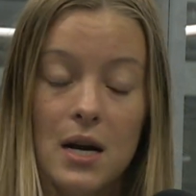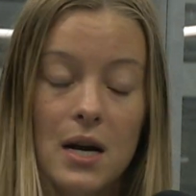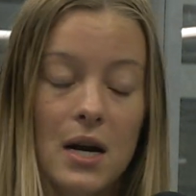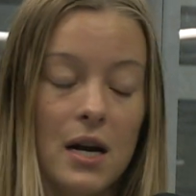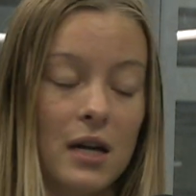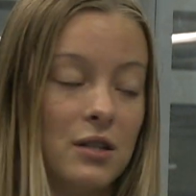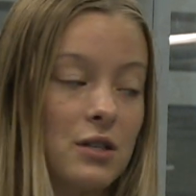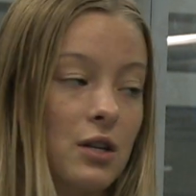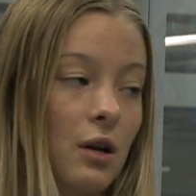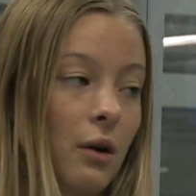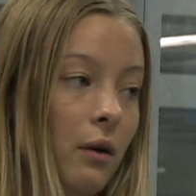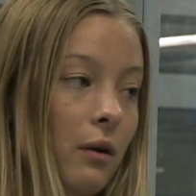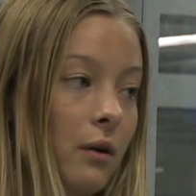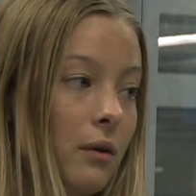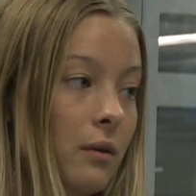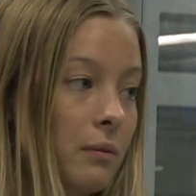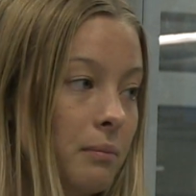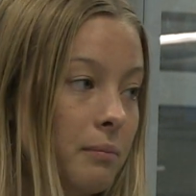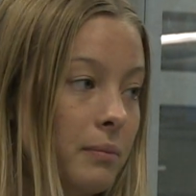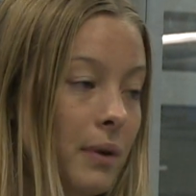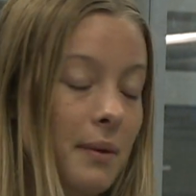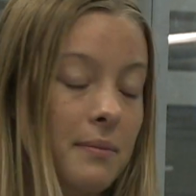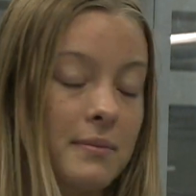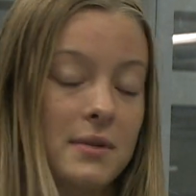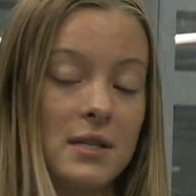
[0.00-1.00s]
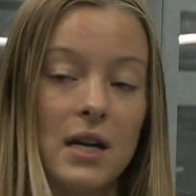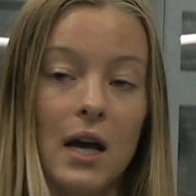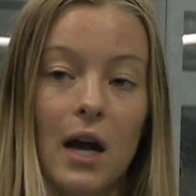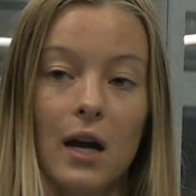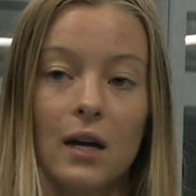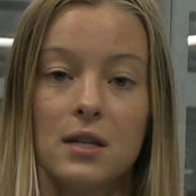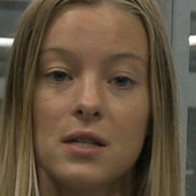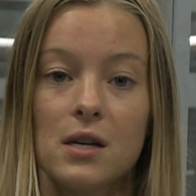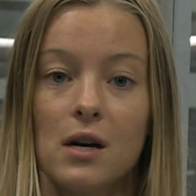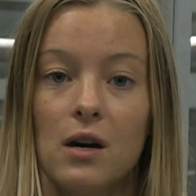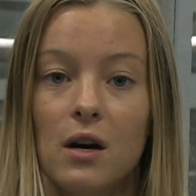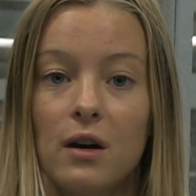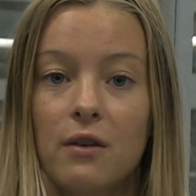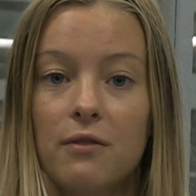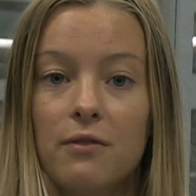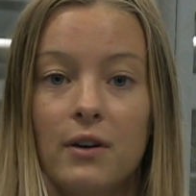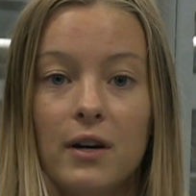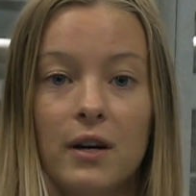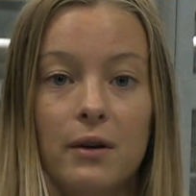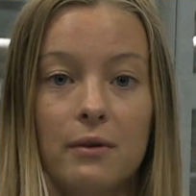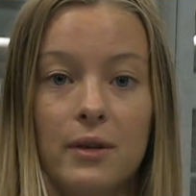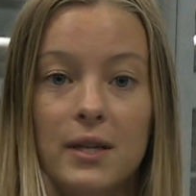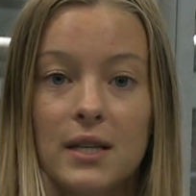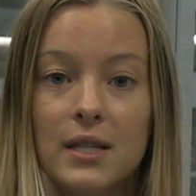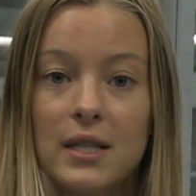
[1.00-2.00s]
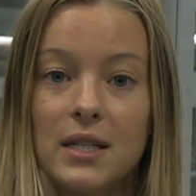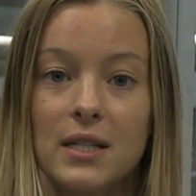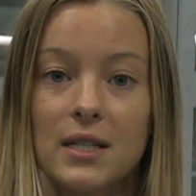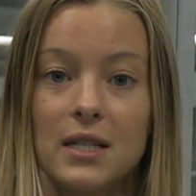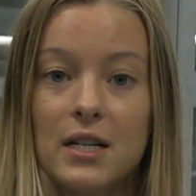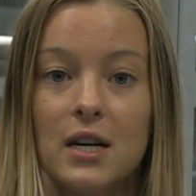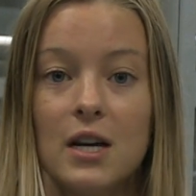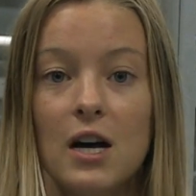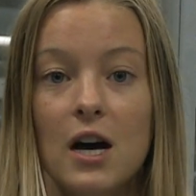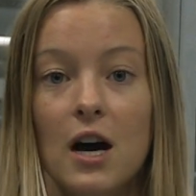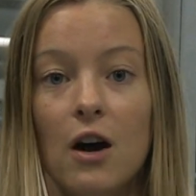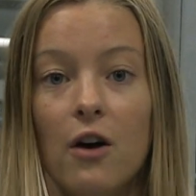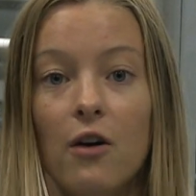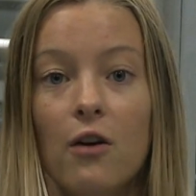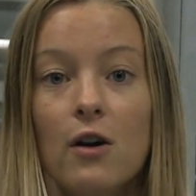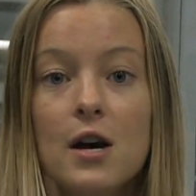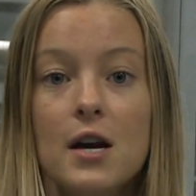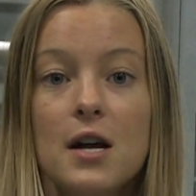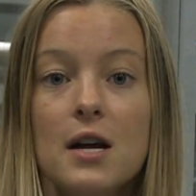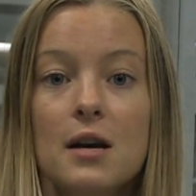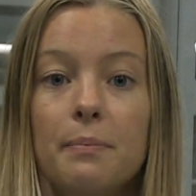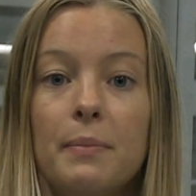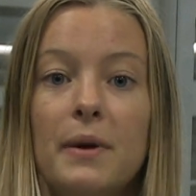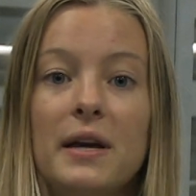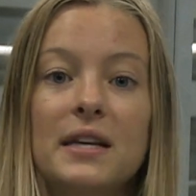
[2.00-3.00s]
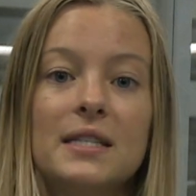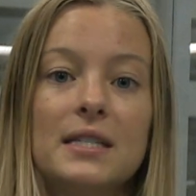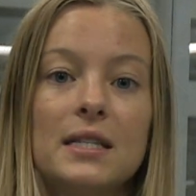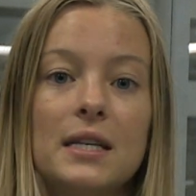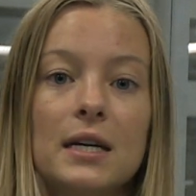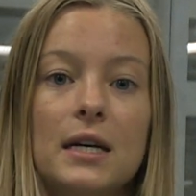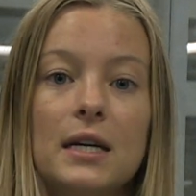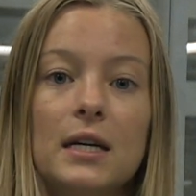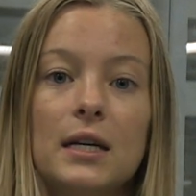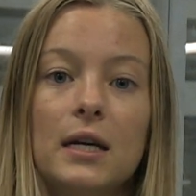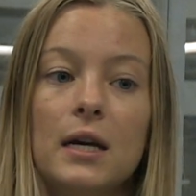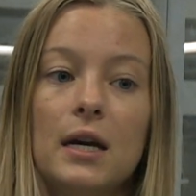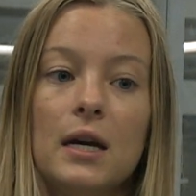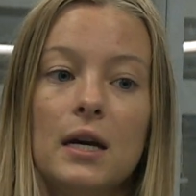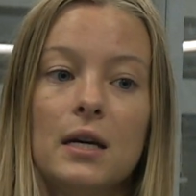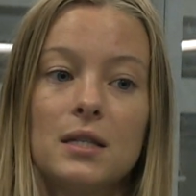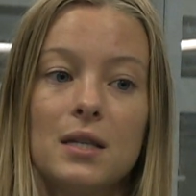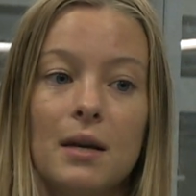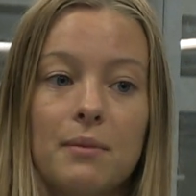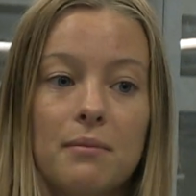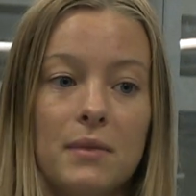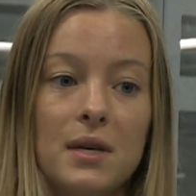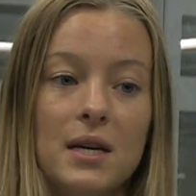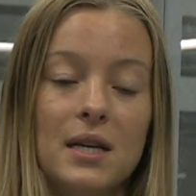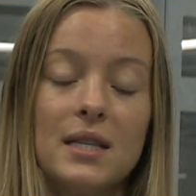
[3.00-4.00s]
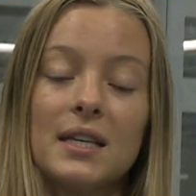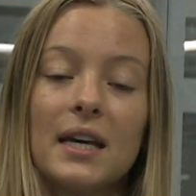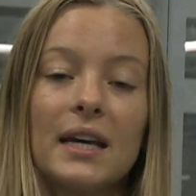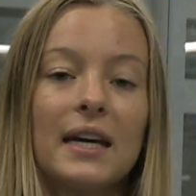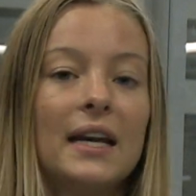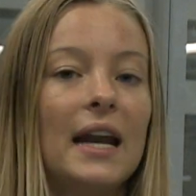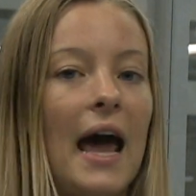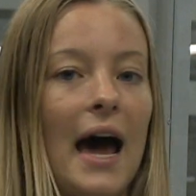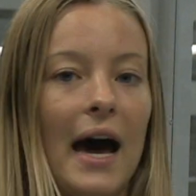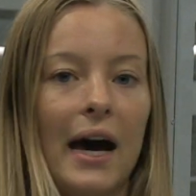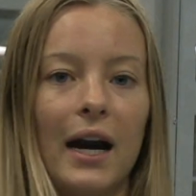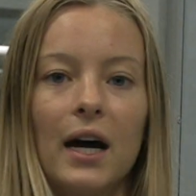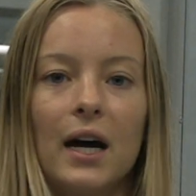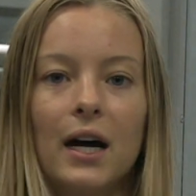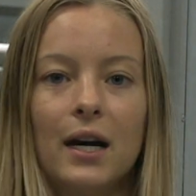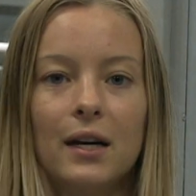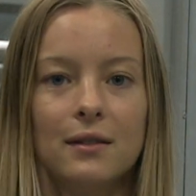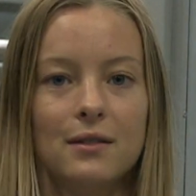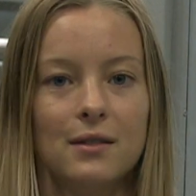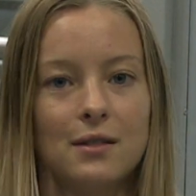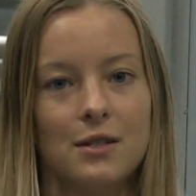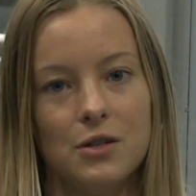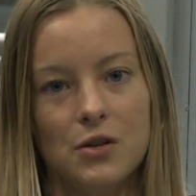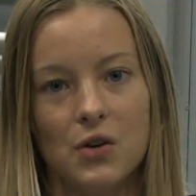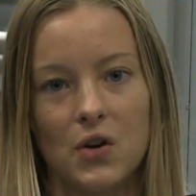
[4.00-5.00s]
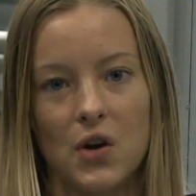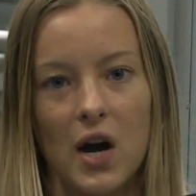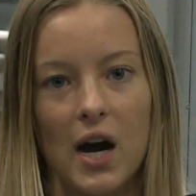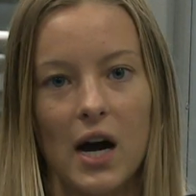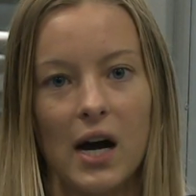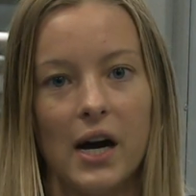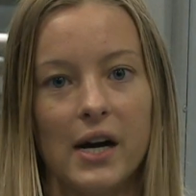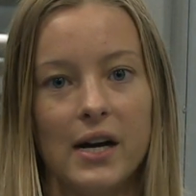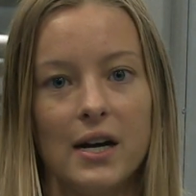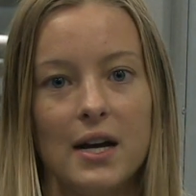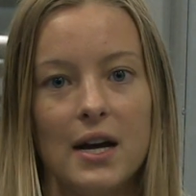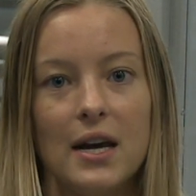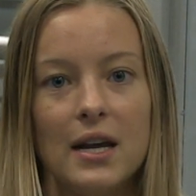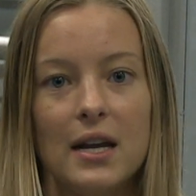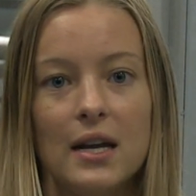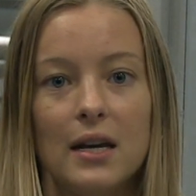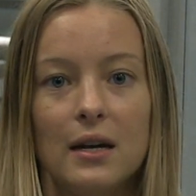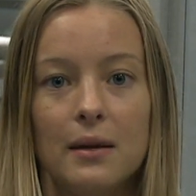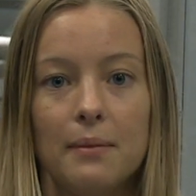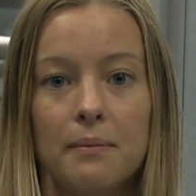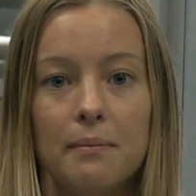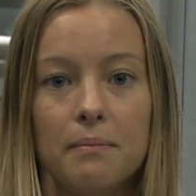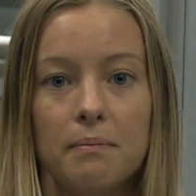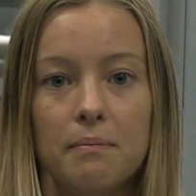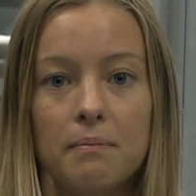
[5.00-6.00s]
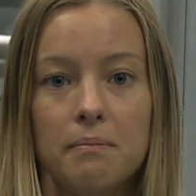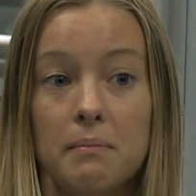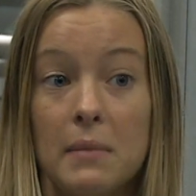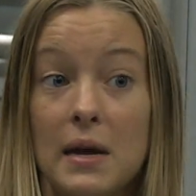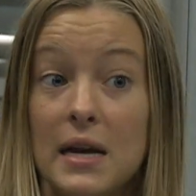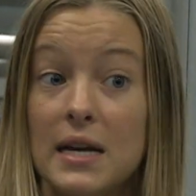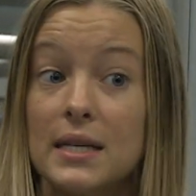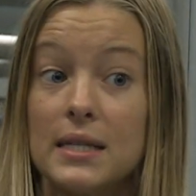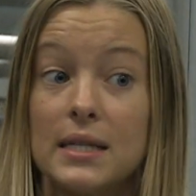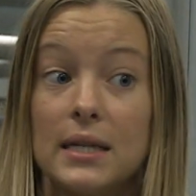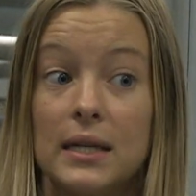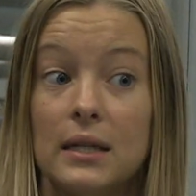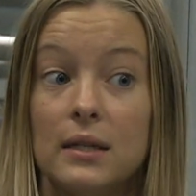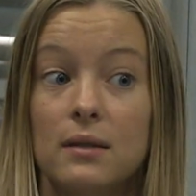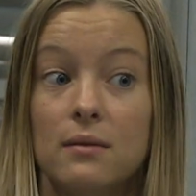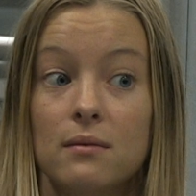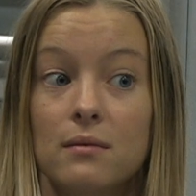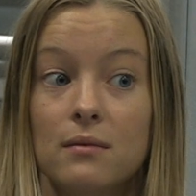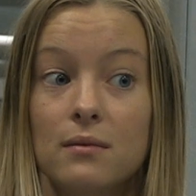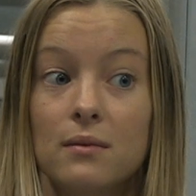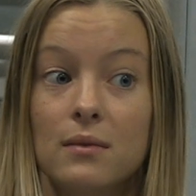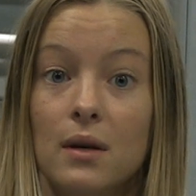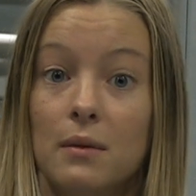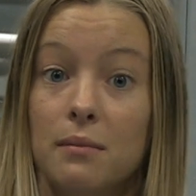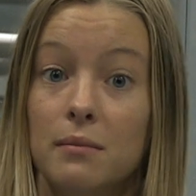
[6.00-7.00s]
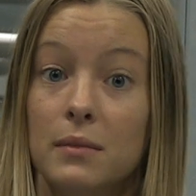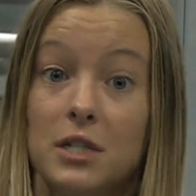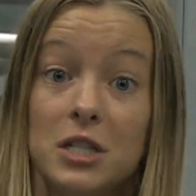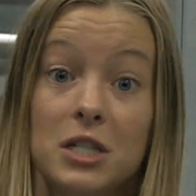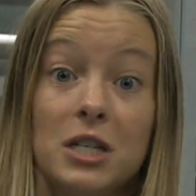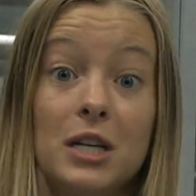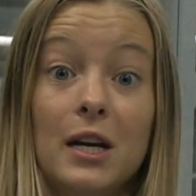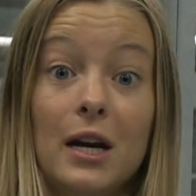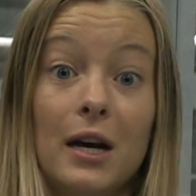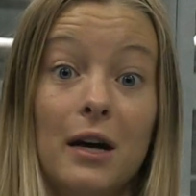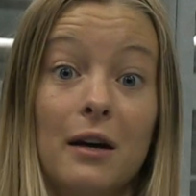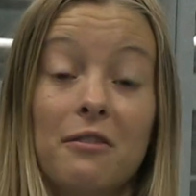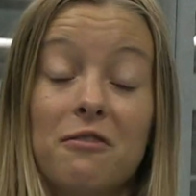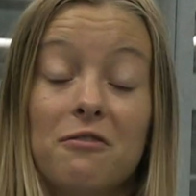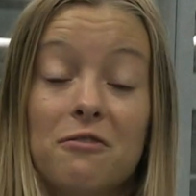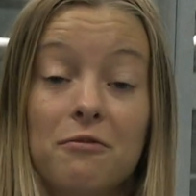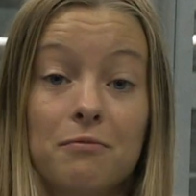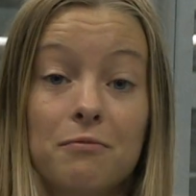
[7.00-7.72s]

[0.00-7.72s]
And so bump stocks are, for anyone that doesn't know, basically something. It's like an add-on to a gun, and it makes it a machine gun.